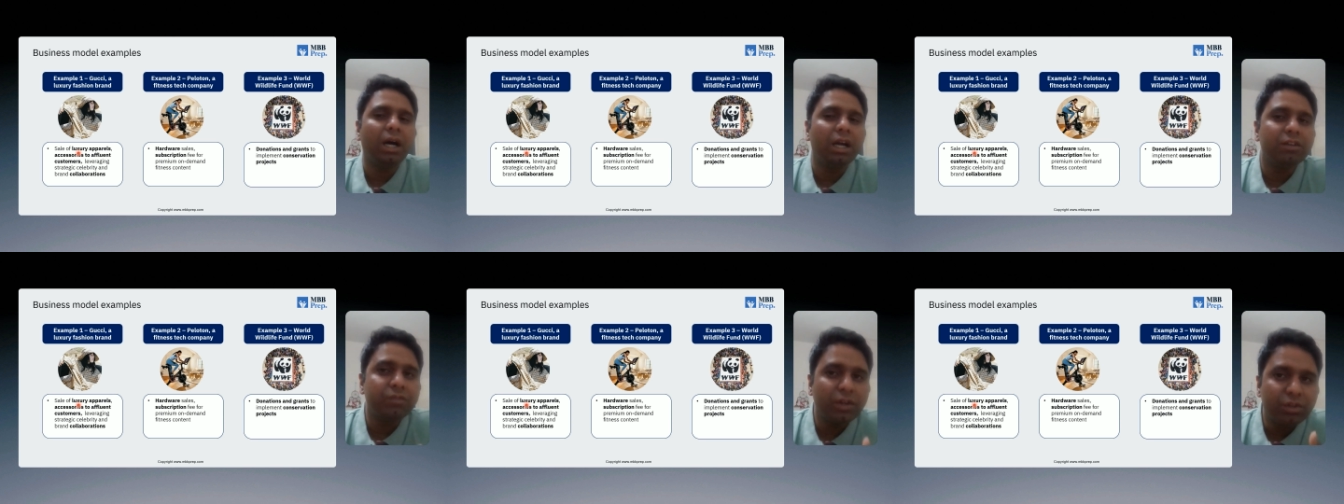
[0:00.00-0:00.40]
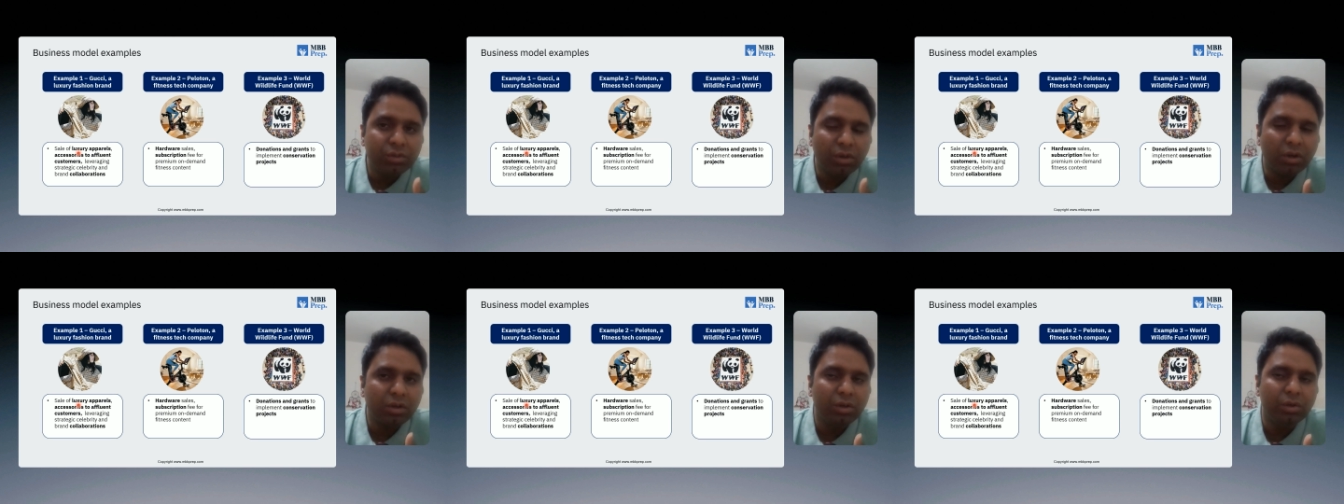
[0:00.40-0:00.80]
If I do
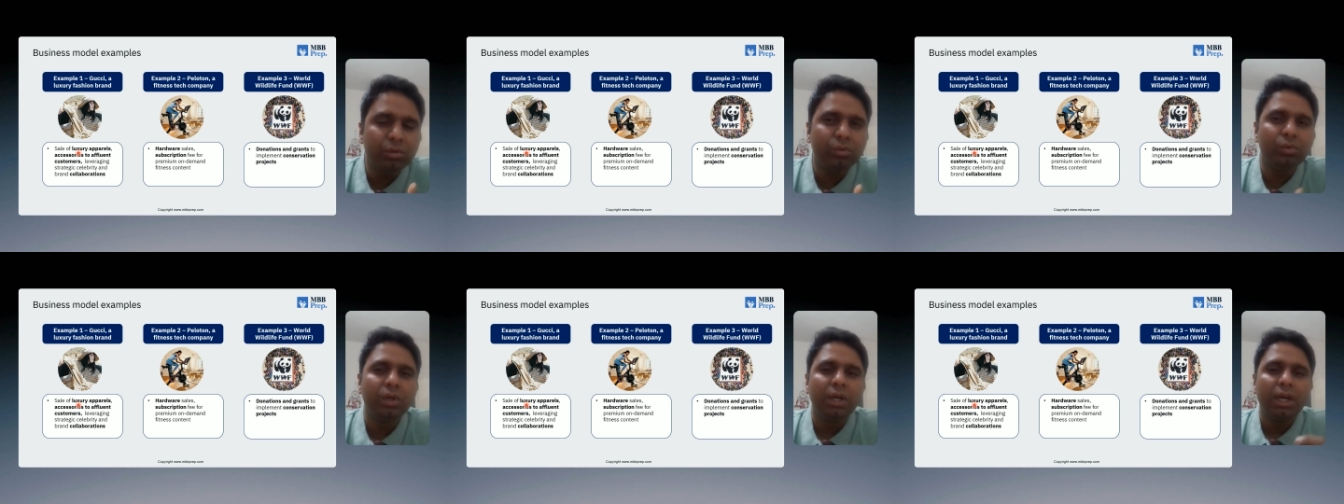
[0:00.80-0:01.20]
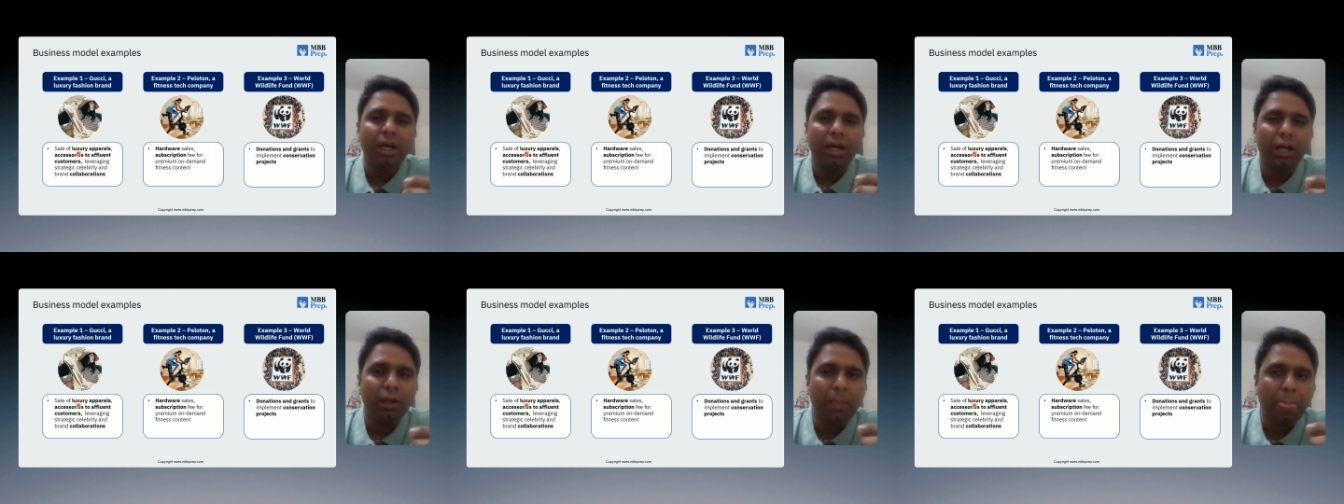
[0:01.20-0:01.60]
not know
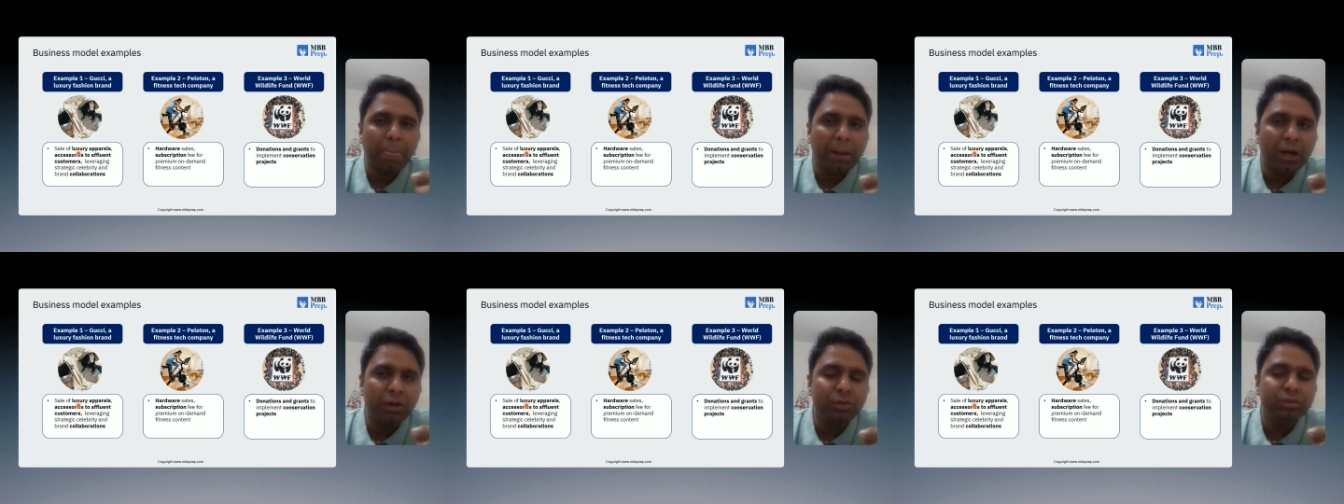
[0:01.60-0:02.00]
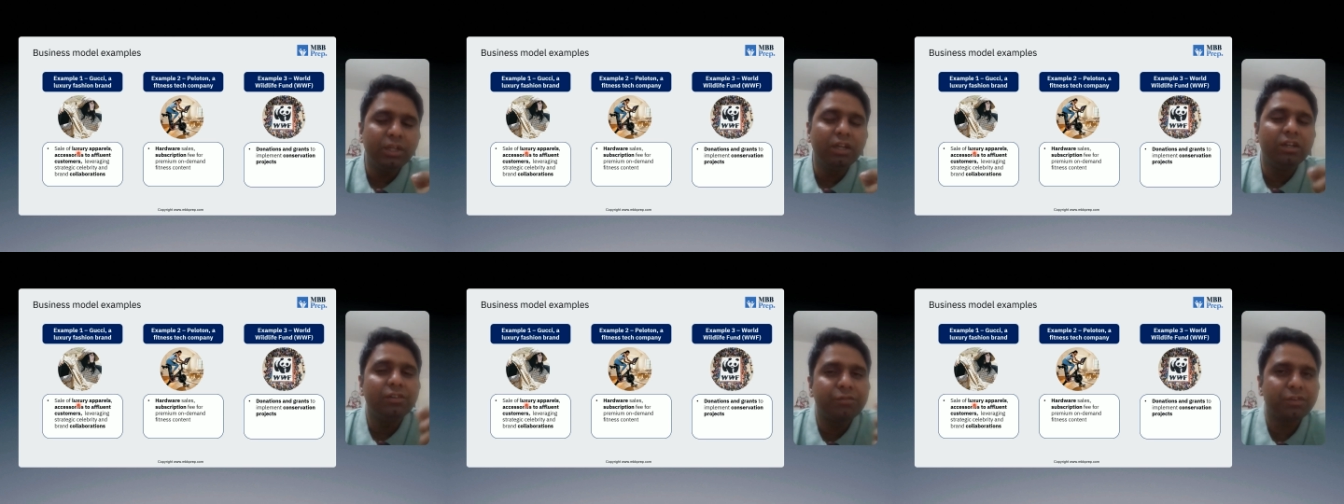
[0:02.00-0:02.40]
how do they
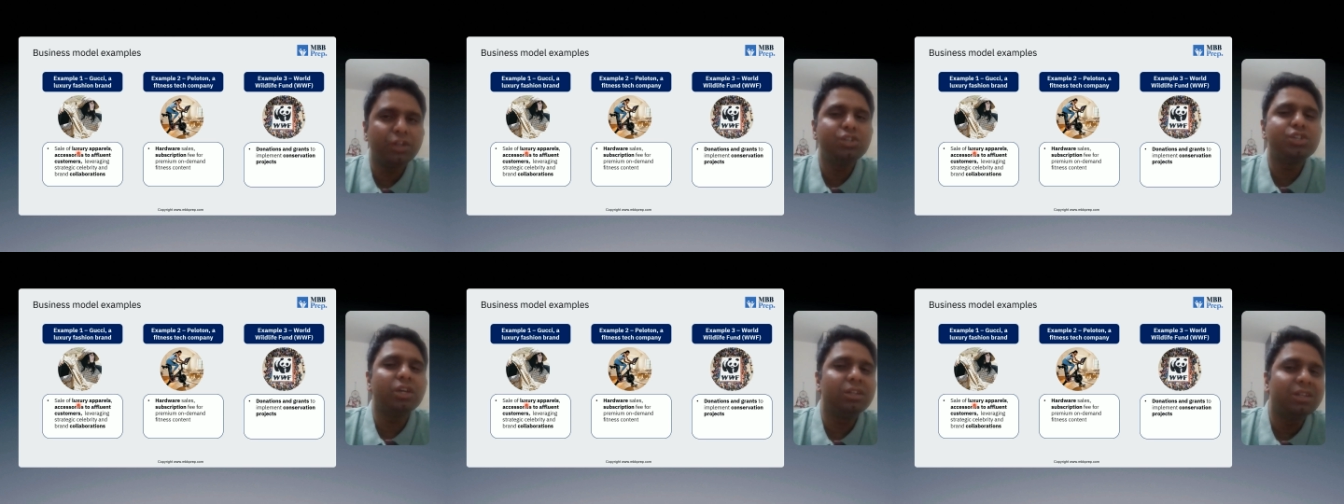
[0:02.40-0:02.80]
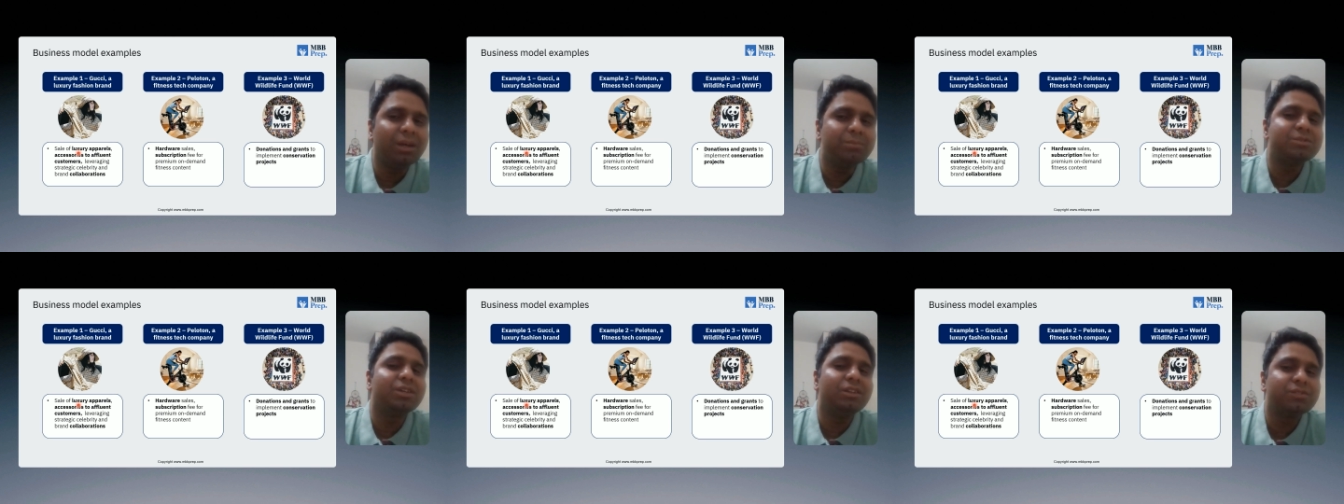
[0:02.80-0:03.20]
differentiate
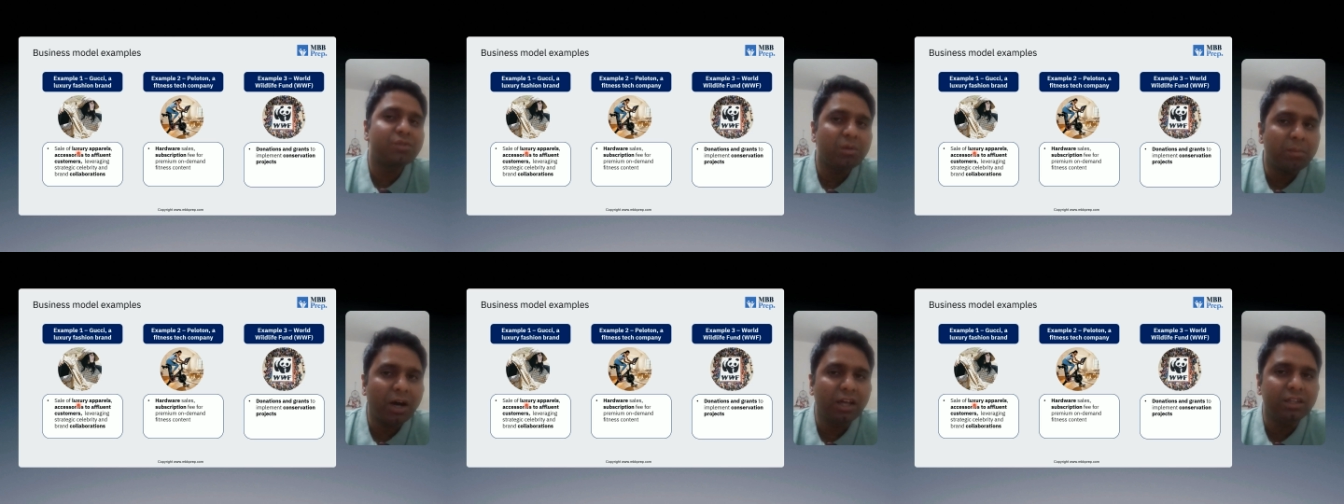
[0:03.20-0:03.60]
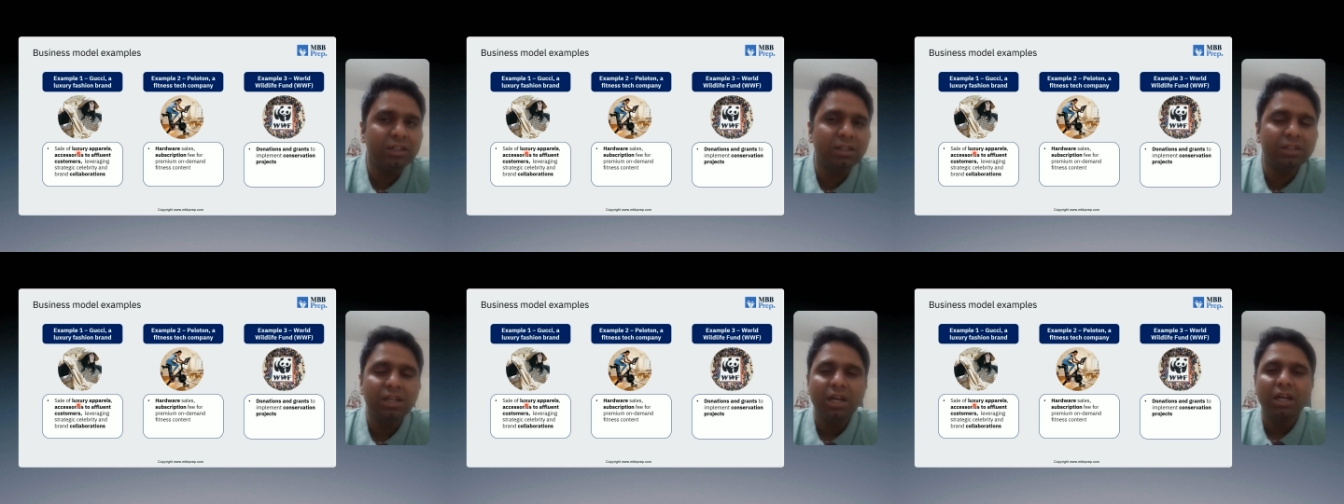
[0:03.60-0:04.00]
themselves from
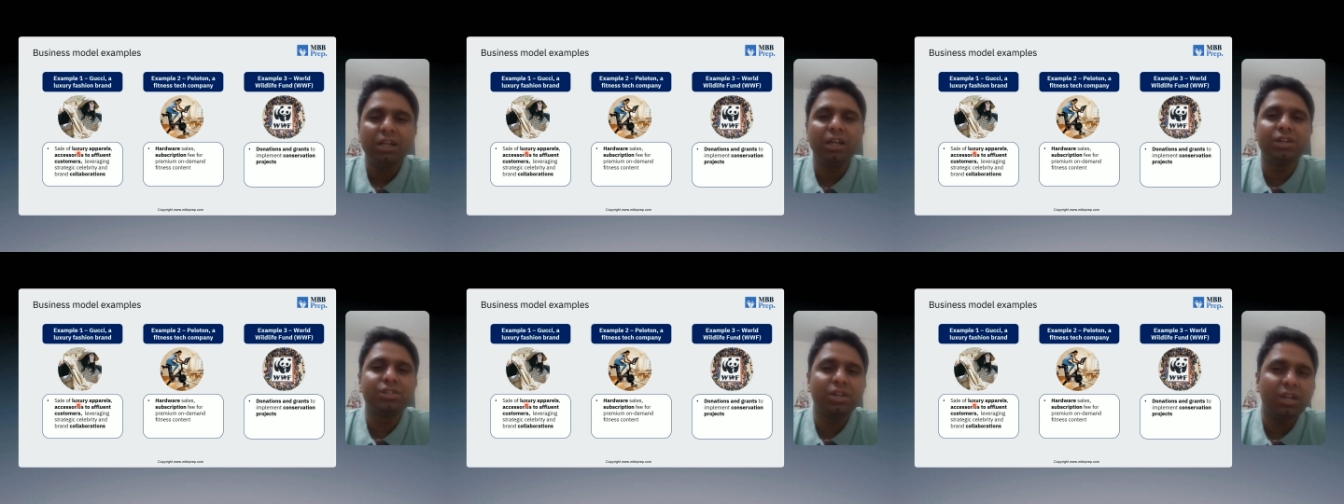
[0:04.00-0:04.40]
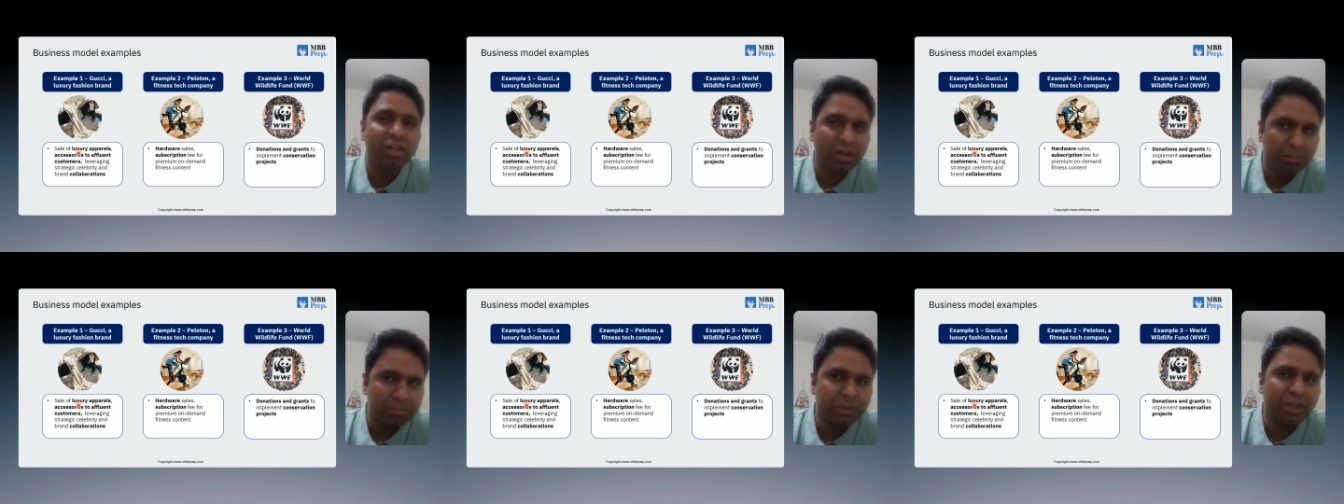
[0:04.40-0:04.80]
other luxury
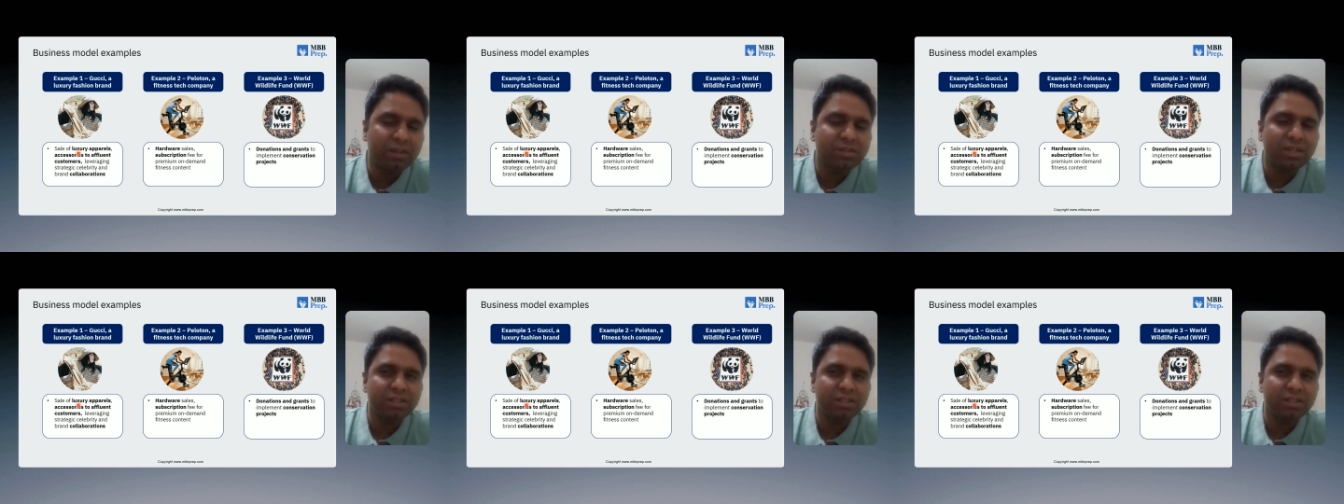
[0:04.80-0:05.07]
companies?